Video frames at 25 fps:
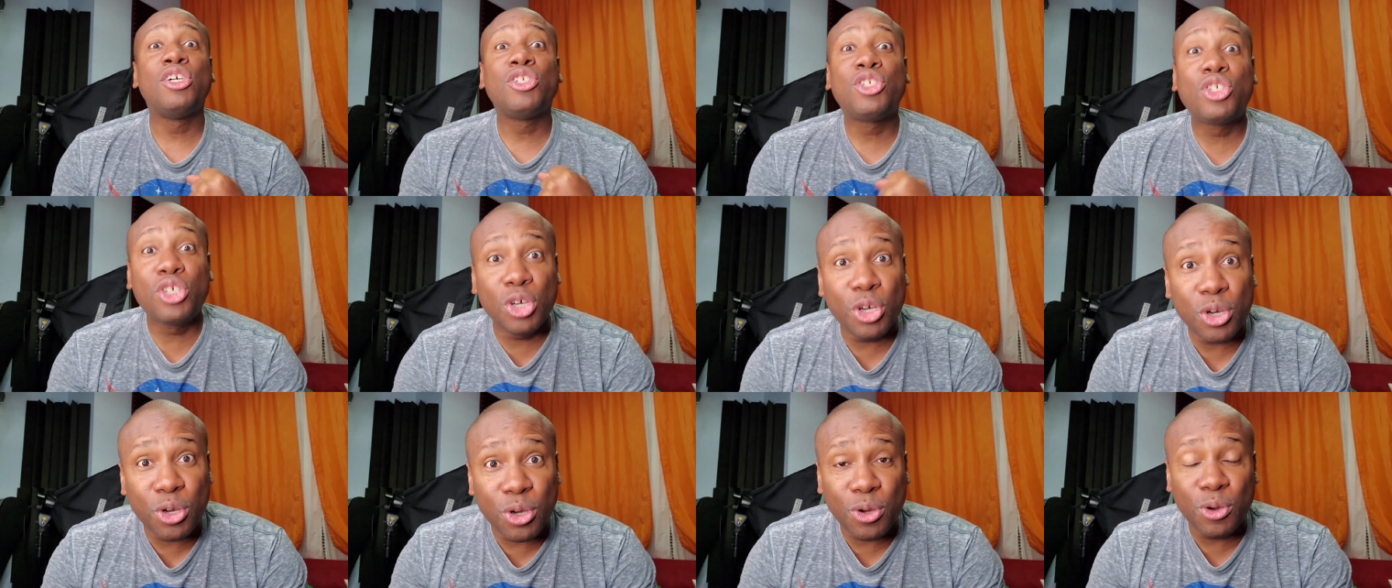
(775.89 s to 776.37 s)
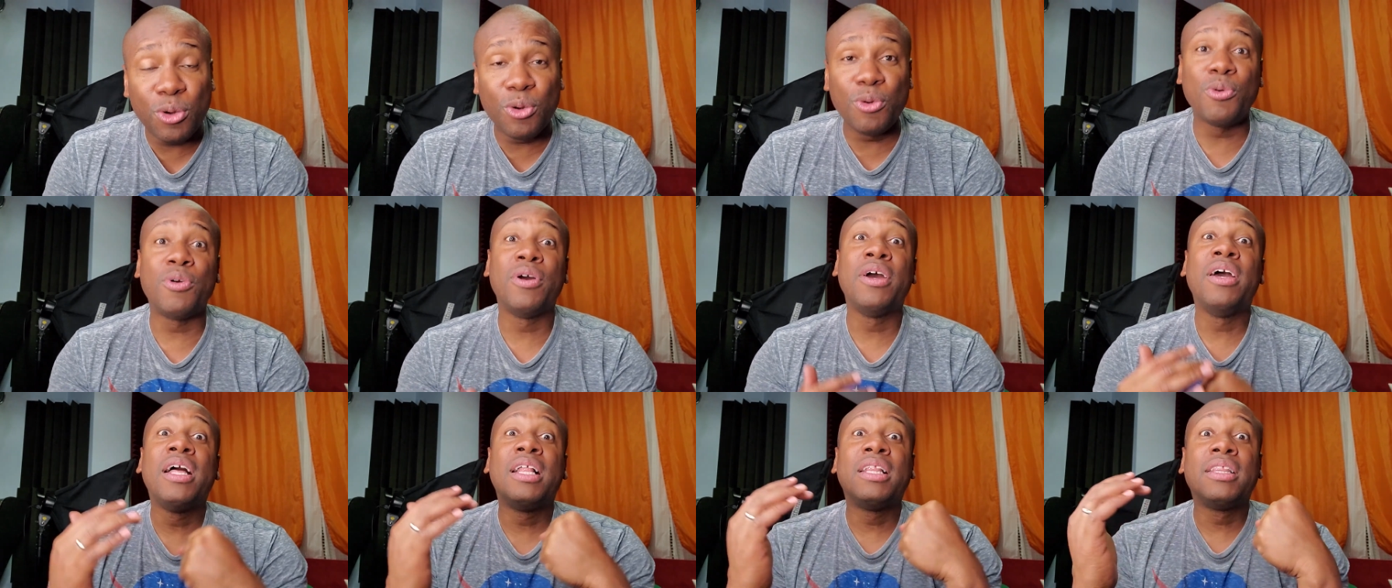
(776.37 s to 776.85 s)

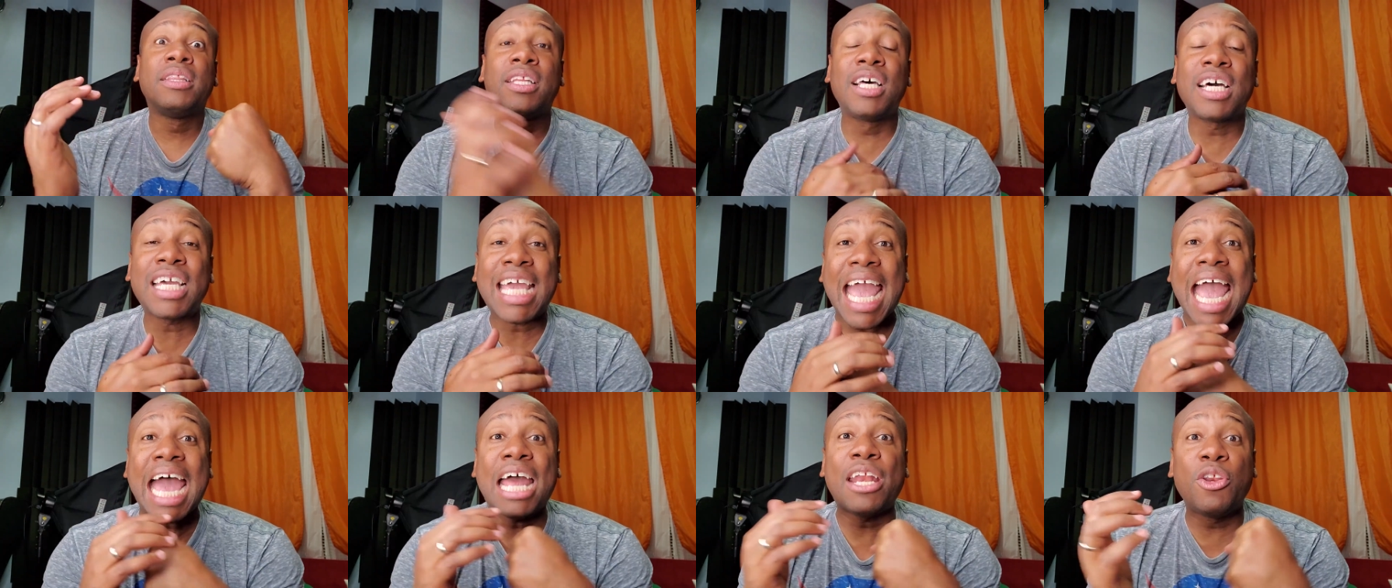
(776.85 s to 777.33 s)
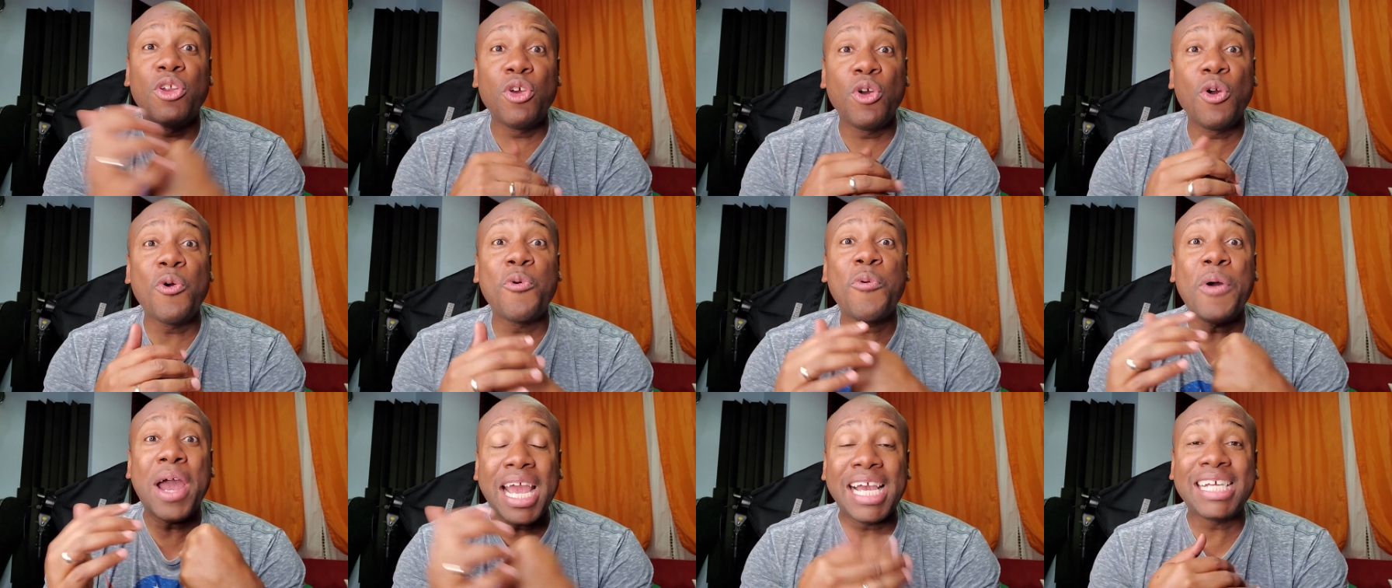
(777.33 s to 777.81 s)
to look at new
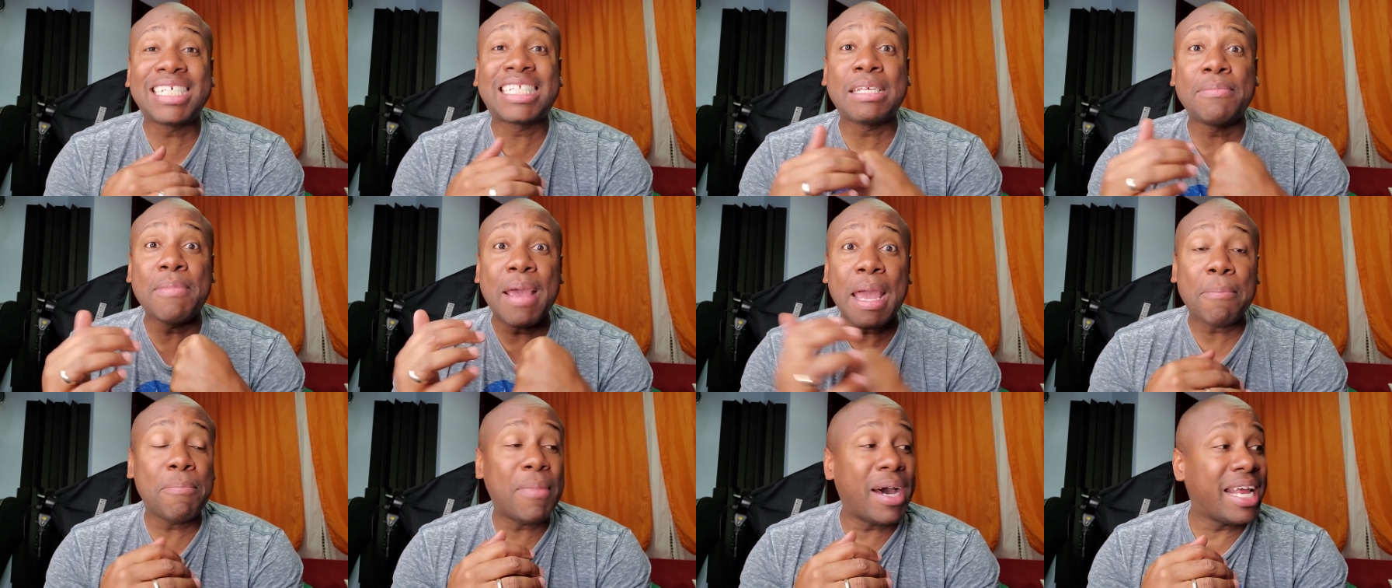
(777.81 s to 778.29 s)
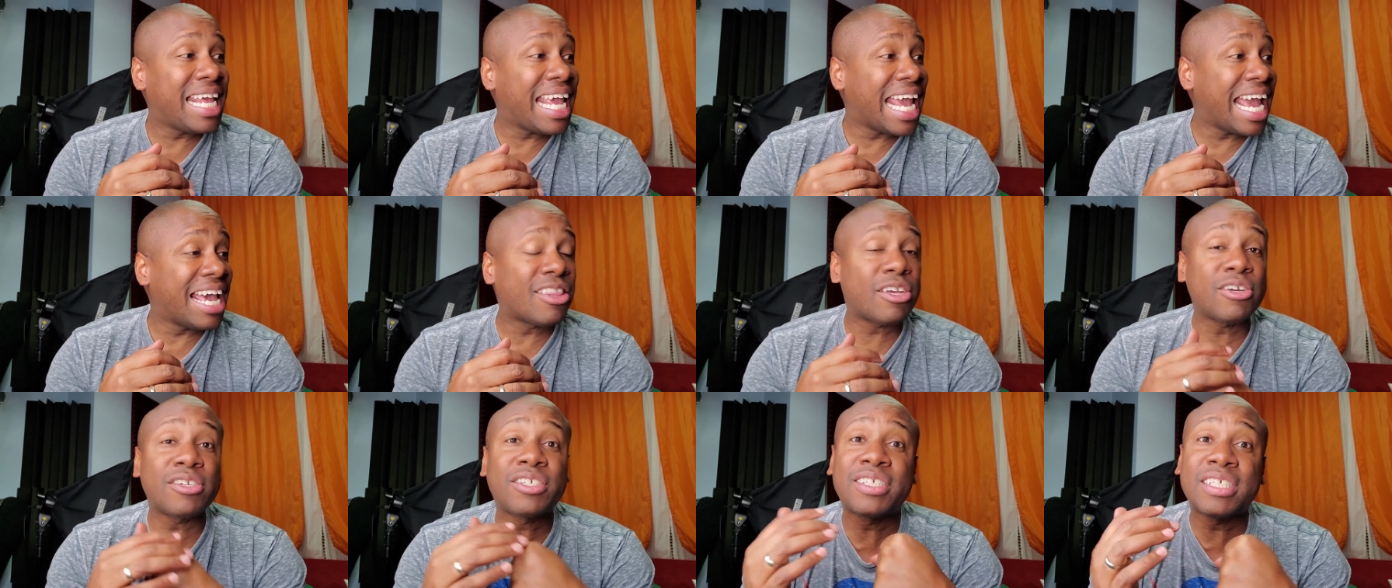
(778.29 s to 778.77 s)
ways to make money,
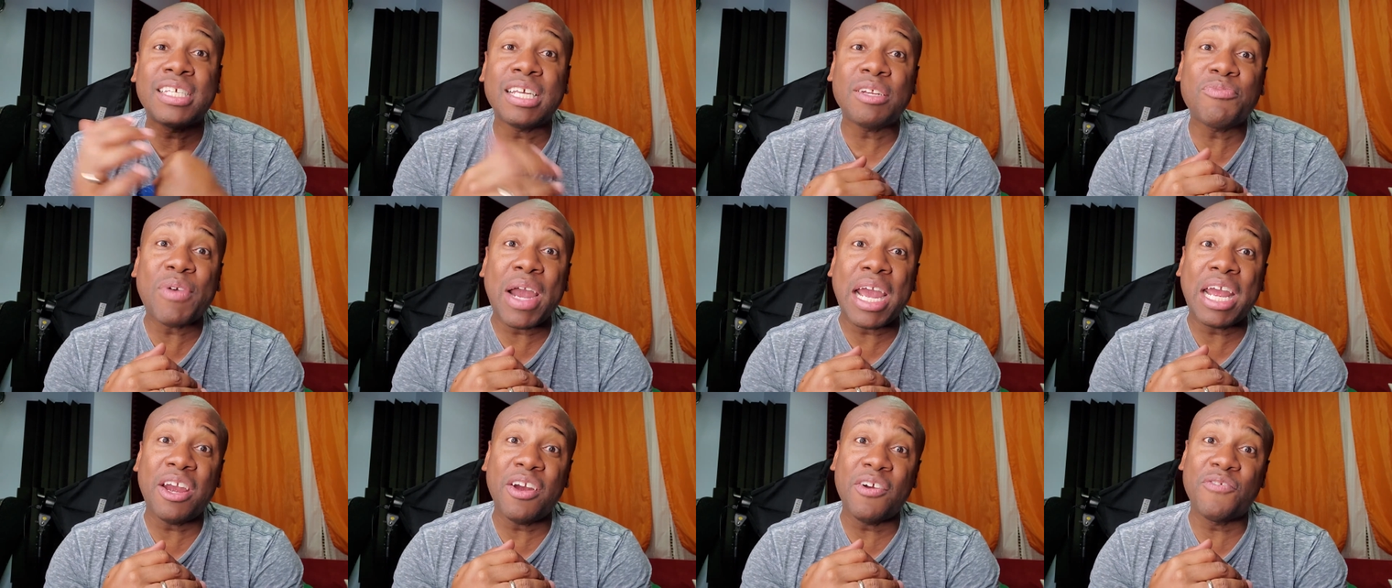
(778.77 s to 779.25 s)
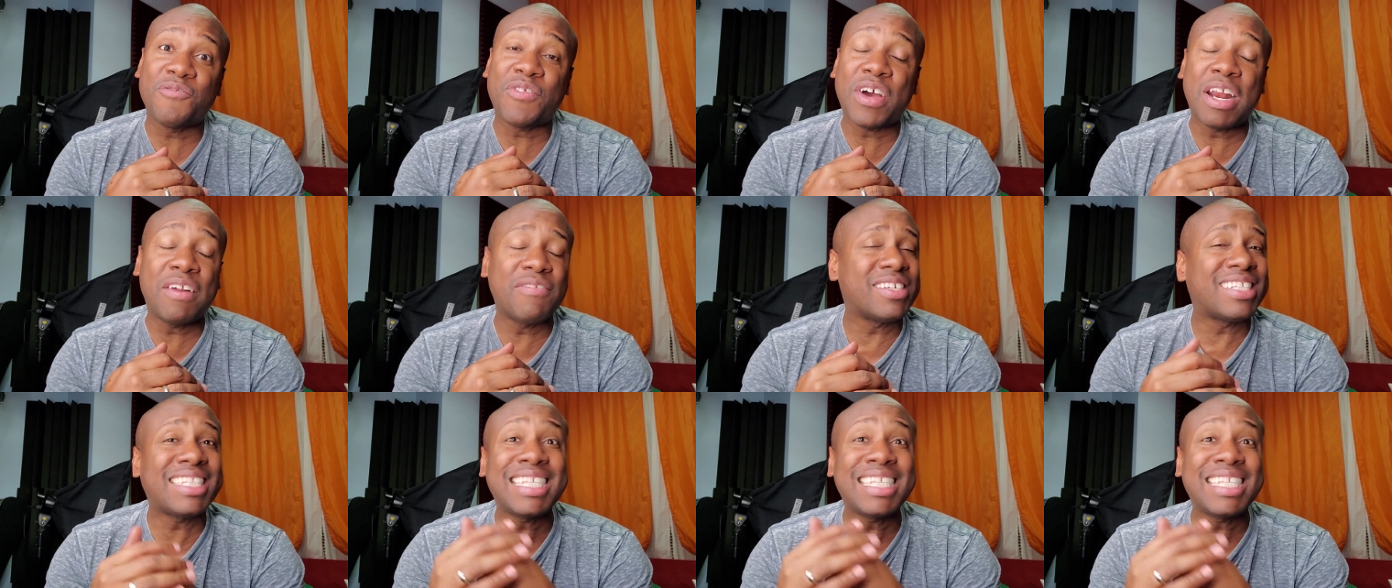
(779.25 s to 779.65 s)
and they're sitting right here in front of us.